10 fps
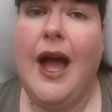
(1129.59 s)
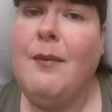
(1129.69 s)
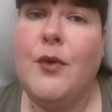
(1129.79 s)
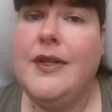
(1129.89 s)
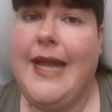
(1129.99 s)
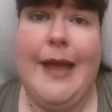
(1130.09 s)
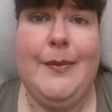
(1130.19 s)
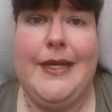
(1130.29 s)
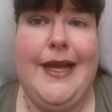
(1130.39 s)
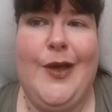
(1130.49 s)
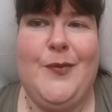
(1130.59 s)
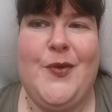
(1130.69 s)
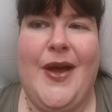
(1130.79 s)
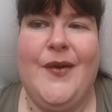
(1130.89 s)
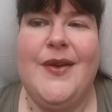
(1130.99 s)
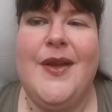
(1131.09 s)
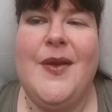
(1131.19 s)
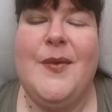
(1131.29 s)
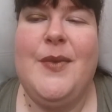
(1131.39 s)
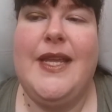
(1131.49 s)
I'm more than happy to help you out
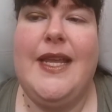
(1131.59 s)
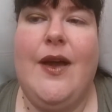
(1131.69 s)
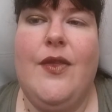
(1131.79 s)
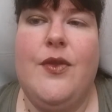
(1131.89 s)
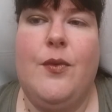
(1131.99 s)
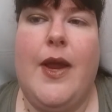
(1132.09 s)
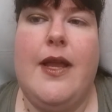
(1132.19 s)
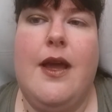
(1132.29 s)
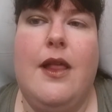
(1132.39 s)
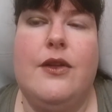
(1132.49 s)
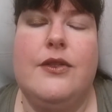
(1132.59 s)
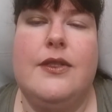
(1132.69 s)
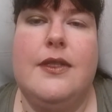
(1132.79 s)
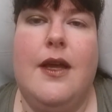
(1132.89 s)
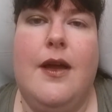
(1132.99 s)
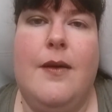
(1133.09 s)
picking out the right colors